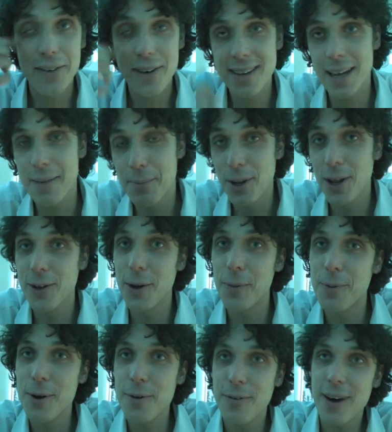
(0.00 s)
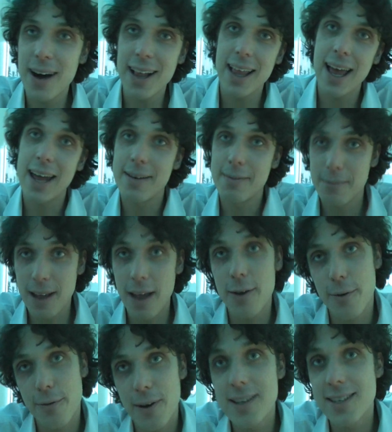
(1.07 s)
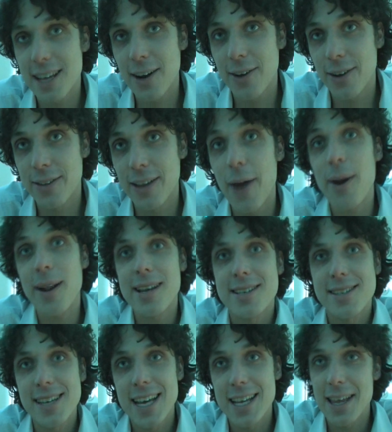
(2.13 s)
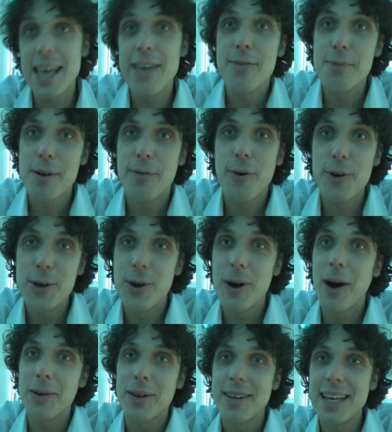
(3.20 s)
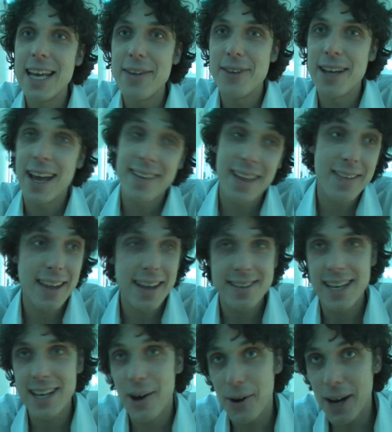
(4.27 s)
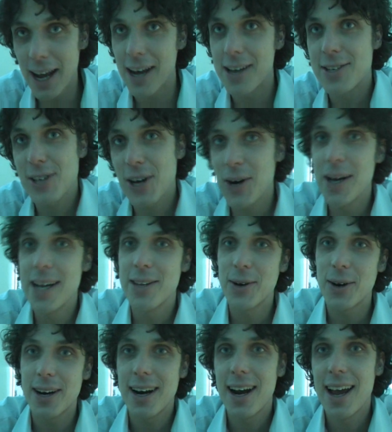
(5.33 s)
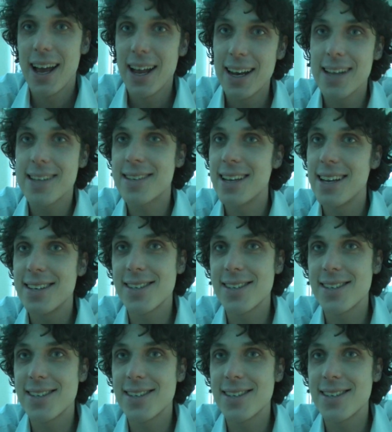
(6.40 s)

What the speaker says: of it and put it on your profile, and then your friends can directly see it even before you go out in the evening, and then they say, okay, I saw it, or let's